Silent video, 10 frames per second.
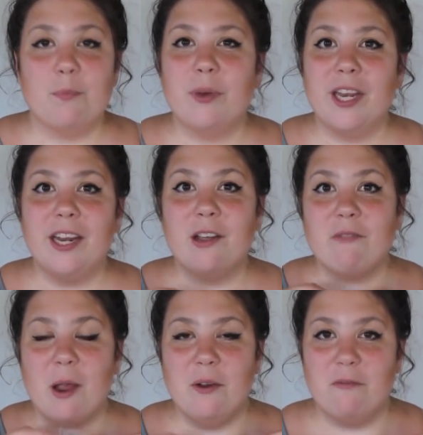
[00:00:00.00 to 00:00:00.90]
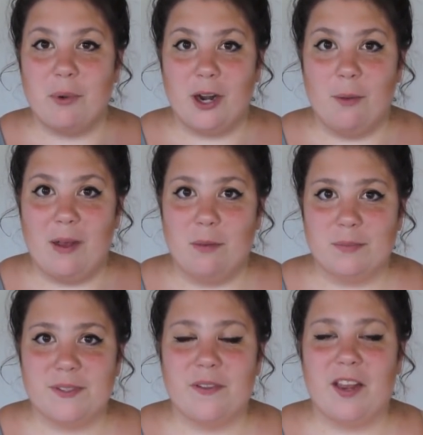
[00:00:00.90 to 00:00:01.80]
put in a row of purl
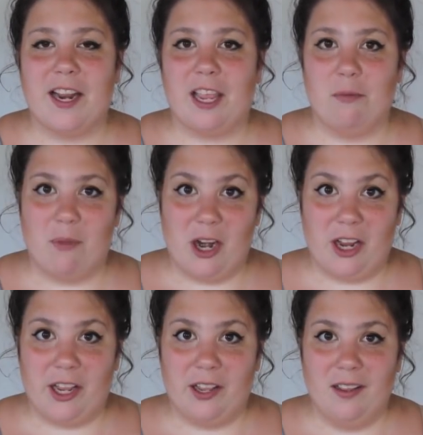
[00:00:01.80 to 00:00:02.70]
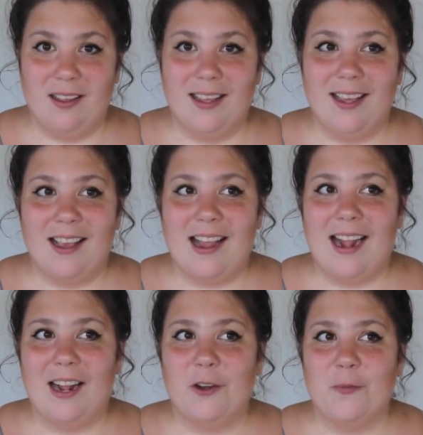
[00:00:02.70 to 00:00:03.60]
bumps so that I can mark
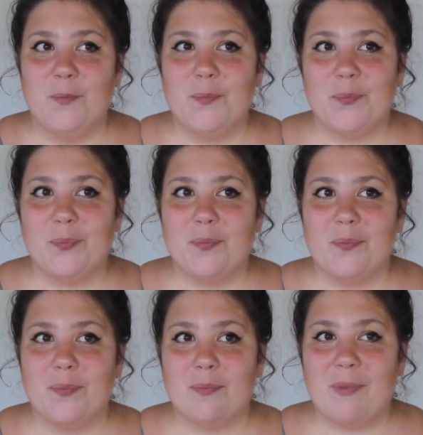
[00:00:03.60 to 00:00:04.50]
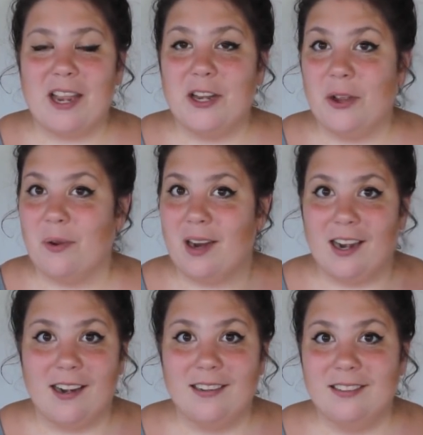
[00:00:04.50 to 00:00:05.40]
my
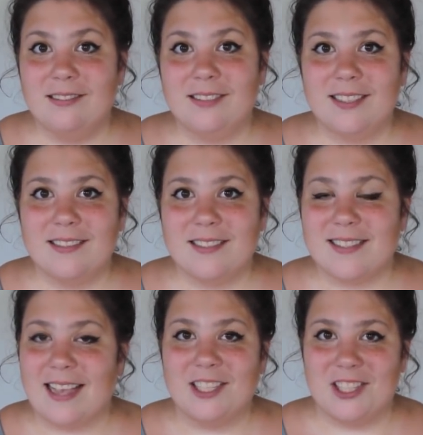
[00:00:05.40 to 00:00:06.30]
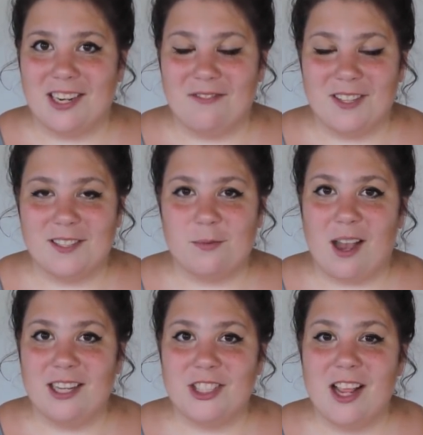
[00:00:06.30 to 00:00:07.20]
newer section of the
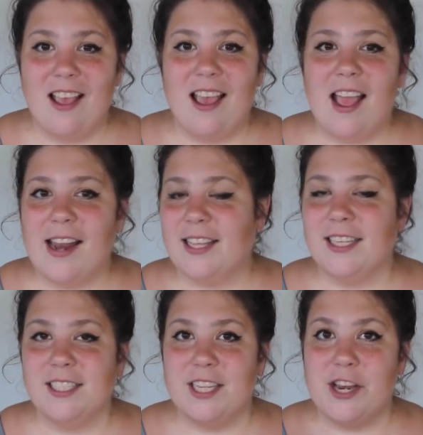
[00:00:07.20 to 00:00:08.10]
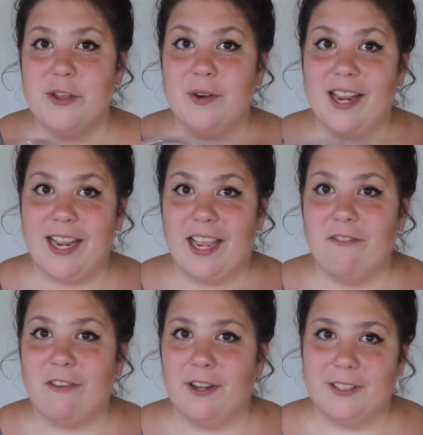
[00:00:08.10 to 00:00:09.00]
swatch and continue knitting
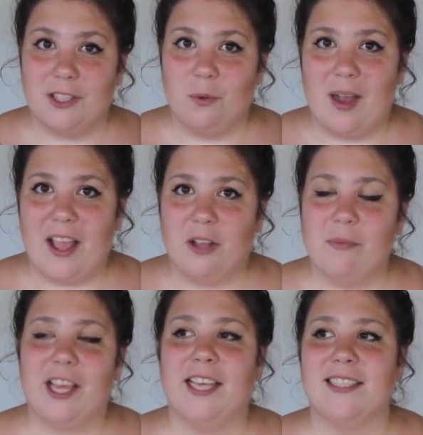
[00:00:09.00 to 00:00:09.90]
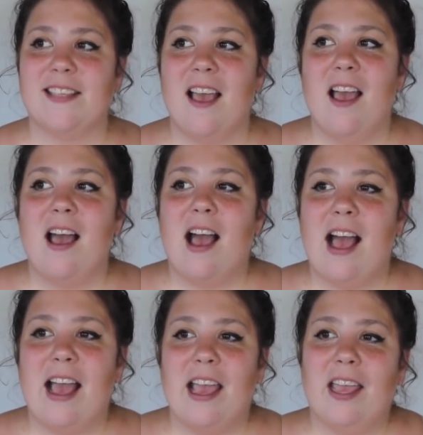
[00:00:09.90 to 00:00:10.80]
it for a little while, because
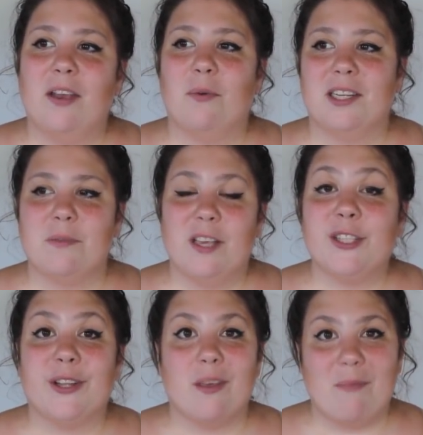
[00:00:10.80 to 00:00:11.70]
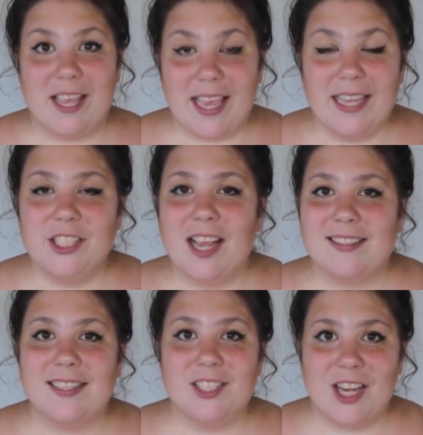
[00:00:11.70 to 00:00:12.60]
I want to make sure that my gauge
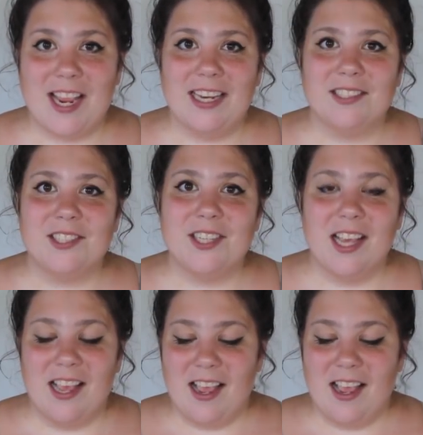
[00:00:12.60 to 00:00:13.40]
hasn't changed.